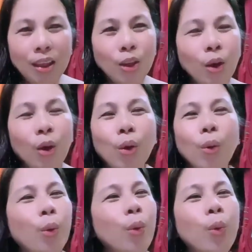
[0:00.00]
So
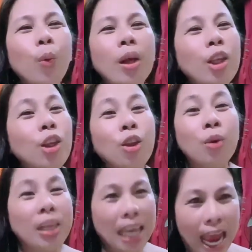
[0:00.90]
who wants
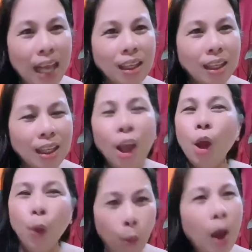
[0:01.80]
to guess
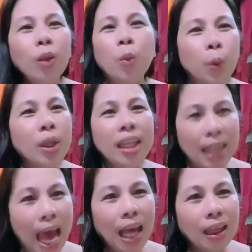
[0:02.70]
what would
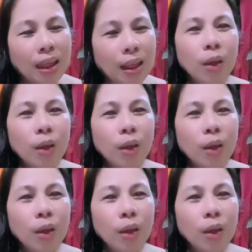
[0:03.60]
that,